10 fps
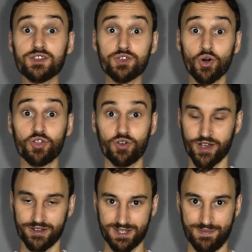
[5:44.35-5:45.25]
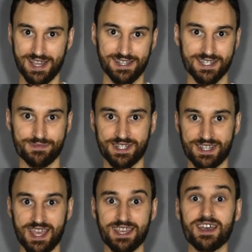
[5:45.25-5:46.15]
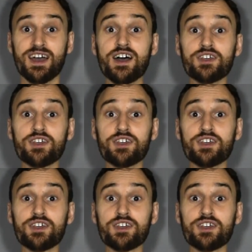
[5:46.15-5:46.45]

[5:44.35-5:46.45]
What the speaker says: You're not going to make this mistake.